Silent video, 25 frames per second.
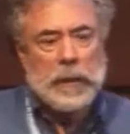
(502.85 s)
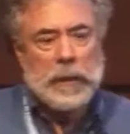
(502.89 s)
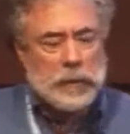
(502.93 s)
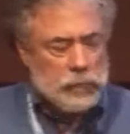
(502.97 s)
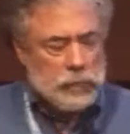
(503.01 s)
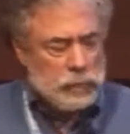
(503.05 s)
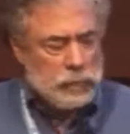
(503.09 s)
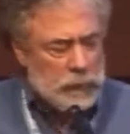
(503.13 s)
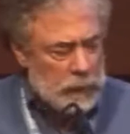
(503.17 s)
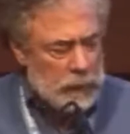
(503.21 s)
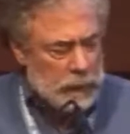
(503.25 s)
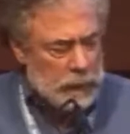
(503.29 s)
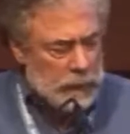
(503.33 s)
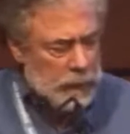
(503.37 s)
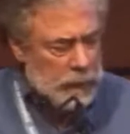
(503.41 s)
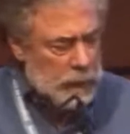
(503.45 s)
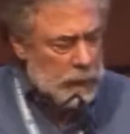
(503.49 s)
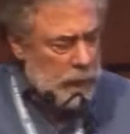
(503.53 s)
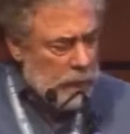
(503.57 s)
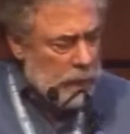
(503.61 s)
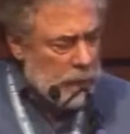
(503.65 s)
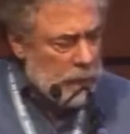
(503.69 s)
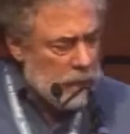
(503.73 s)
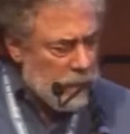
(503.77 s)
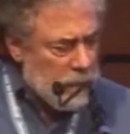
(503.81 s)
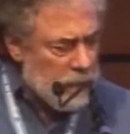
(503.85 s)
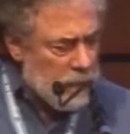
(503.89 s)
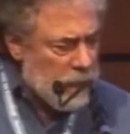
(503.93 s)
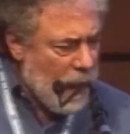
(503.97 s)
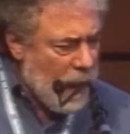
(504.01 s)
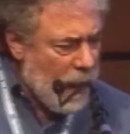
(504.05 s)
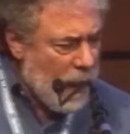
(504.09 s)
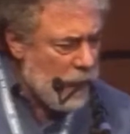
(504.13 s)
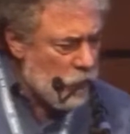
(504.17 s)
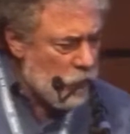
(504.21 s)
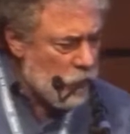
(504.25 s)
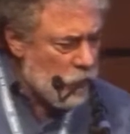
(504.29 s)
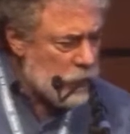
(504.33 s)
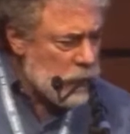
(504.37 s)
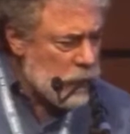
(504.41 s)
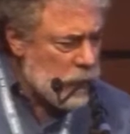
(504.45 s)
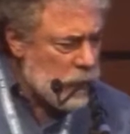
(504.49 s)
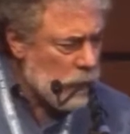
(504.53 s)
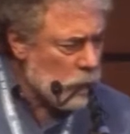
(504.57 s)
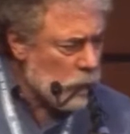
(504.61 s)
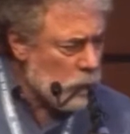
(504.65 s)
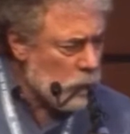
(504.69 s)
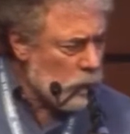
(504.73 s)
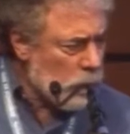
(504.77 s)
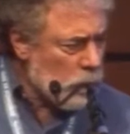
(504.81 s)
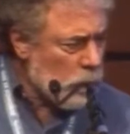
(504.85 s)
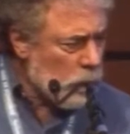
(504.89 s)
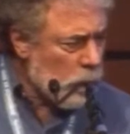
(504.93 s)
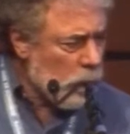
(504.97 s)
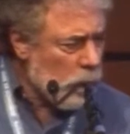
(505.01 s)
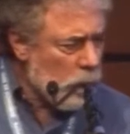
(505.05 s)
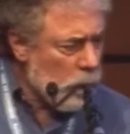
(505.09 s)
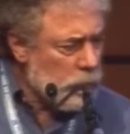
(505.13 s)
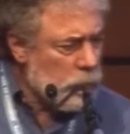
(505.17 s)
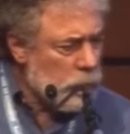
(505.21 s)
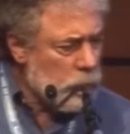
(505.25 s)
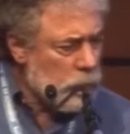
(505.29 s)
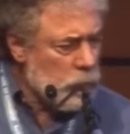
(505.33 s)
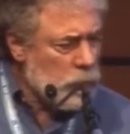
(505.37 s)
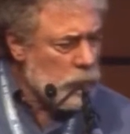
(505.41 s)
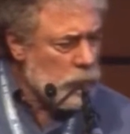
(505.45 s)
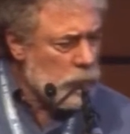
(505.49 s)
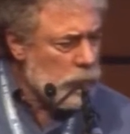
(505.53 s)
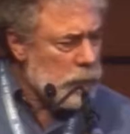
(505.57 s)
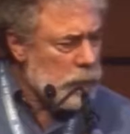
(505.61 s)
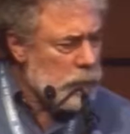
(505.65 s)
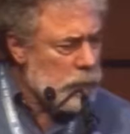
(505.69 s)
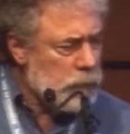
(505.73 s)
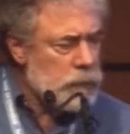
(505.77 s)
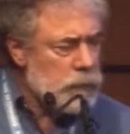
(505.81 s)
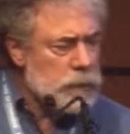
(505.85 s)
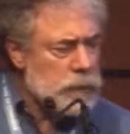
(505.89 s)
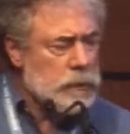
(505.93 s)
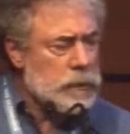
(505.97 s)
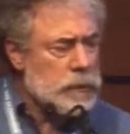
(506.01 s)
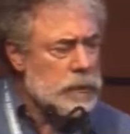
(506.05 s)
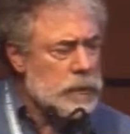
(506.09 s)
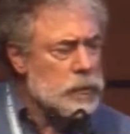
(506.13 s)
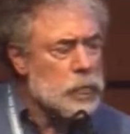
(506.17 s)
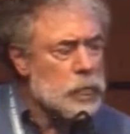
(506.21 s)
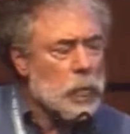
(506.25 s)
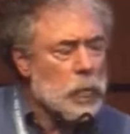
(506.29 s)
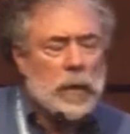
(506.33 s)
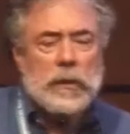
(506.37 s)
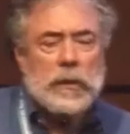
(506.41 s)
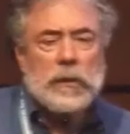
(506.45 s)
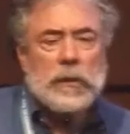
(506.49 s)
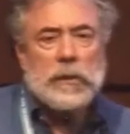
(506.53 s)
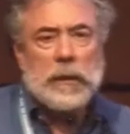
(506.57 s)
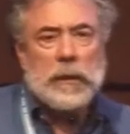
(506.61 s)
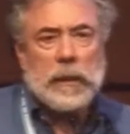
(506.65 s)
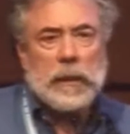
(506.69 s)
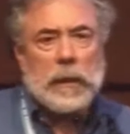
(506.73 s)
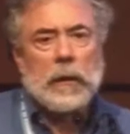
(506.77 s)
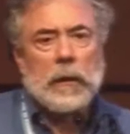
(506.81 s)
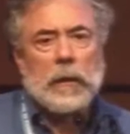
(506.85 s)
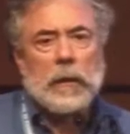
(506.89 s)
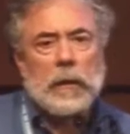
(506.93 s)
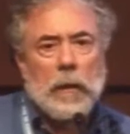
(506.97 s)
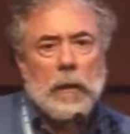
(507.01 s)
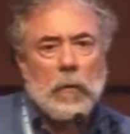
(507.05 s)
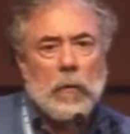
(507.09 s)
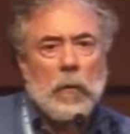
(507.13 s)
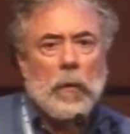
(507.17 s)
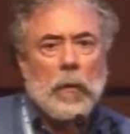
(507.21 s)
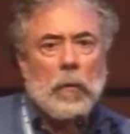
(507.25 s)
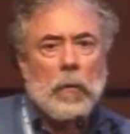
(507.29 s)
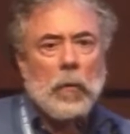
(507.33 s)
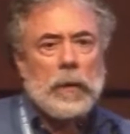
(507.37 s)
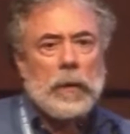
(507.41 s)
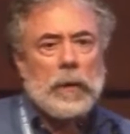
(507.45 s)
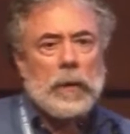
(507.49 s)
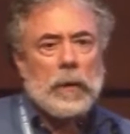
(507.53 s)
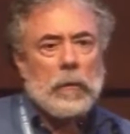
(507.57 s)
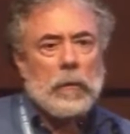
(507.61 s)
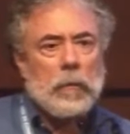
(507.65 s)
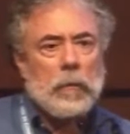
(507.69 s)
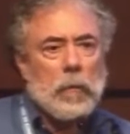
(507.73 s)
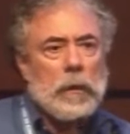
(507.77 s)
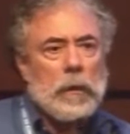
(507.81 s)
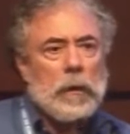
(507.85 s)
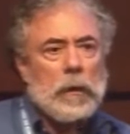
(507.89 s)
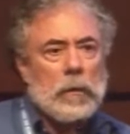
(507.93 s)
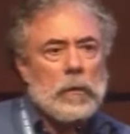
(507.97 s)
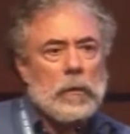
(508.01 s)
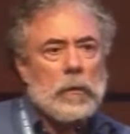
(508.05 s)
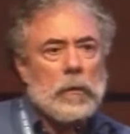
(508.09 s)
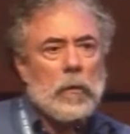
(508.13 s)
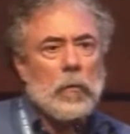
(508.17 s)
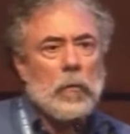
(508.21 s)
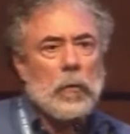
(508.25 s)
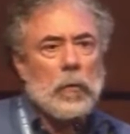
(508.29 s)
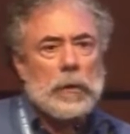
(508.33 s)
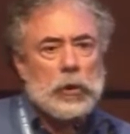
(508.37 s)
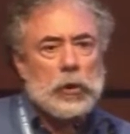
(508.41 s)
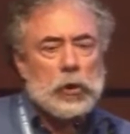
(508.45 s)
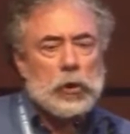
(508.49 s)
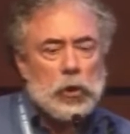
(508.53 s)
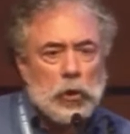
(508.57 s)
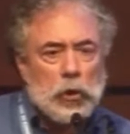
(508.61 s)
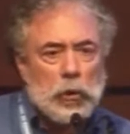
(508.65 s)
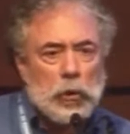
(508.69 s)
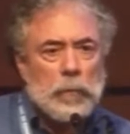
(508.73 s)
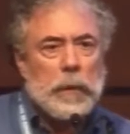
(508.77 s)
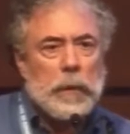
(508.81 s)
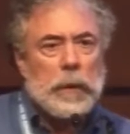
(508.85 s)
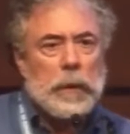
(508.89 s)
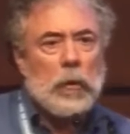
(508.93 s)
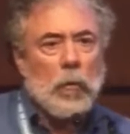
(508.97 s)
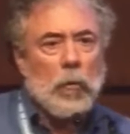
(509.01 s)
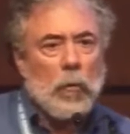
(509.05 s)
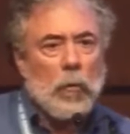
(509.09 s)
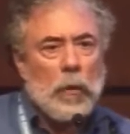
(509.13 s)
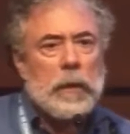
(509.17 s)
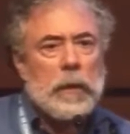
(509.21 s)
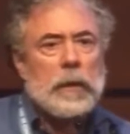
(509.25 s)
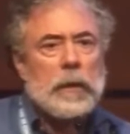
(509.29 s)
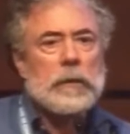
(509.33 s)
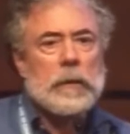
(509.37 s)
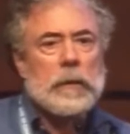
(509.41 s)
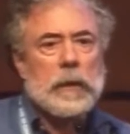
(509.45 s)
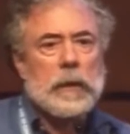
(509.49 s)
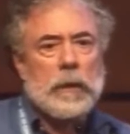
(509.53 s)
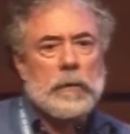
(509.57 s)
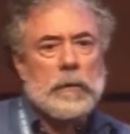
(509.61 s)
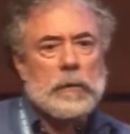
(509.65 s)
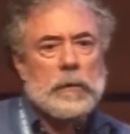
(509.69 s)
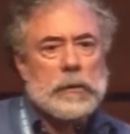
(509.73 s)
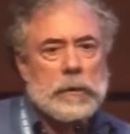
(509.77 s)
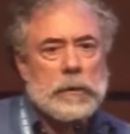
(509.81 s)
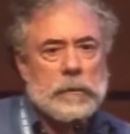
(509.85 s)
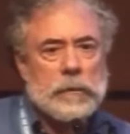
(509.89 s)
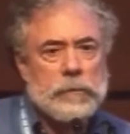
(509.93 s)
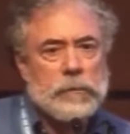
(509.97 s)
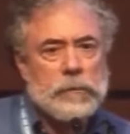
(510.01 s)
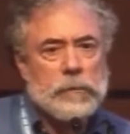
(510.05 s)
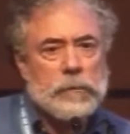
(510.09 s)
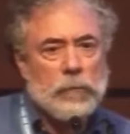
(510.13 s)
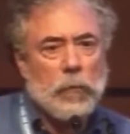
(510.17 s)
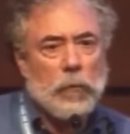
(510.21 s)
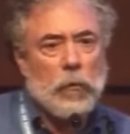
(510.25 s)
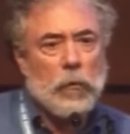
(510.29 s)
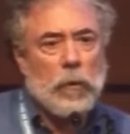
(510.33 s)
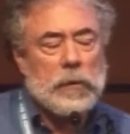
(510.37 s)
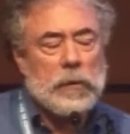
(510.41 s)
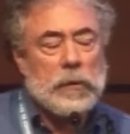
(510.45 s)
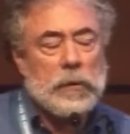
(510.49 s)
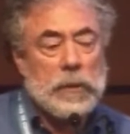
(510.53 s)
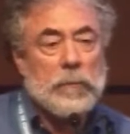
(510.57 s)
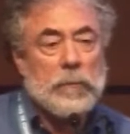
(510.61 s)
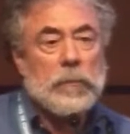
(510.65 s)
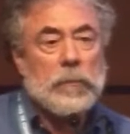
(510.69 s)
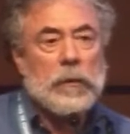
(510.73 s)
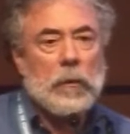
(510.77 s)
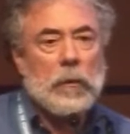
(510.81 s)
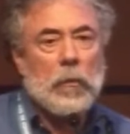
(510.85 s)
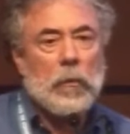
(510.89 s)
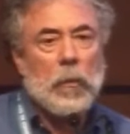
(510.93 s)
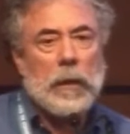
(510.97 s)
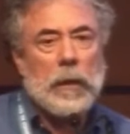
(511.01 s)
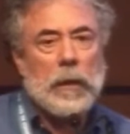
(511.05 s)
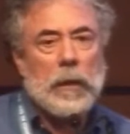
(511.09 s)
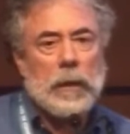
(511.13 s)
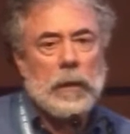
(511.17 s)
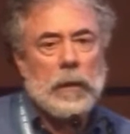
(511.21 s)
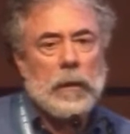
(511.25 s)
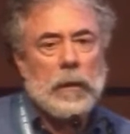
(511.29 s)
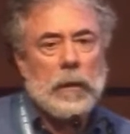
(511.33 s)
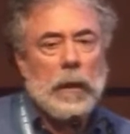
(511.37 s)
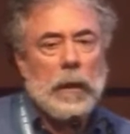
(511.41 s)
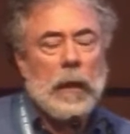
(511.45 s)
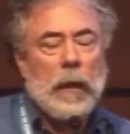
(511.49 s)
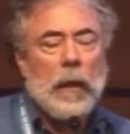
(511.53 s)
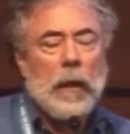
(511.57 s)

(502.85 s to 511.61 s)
It's really that which I will argue is what is needed, that what we should be orienting ourselves for, and something that we can